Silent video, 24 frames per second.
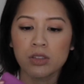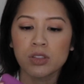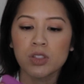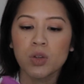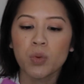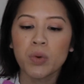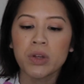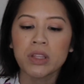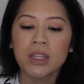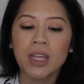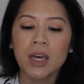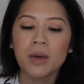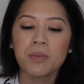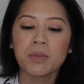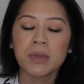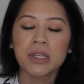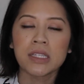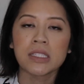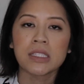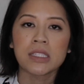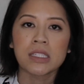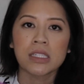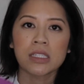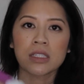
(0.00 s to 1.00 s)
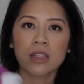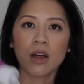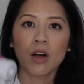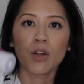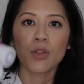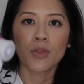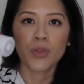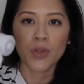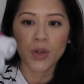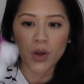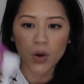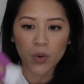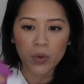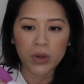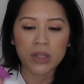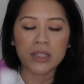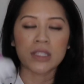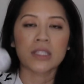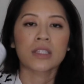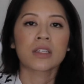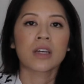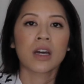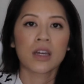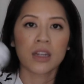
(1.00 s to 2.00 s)
So what that means is, although
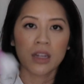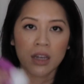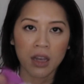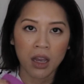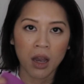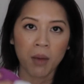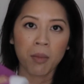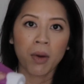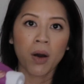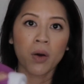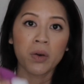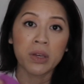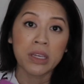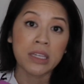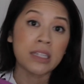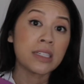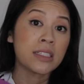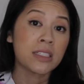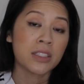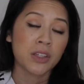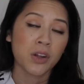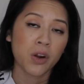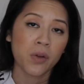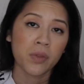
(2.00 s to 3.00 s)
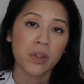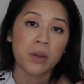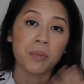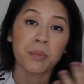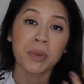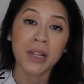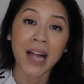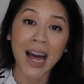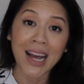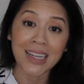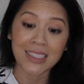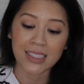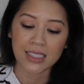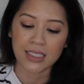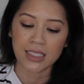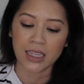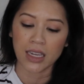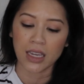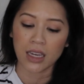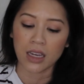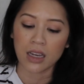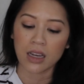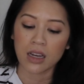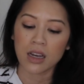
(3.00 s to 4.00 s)
it's gonna come out easier than
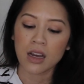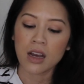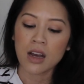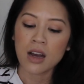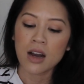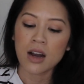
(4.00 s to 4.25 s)
plastic,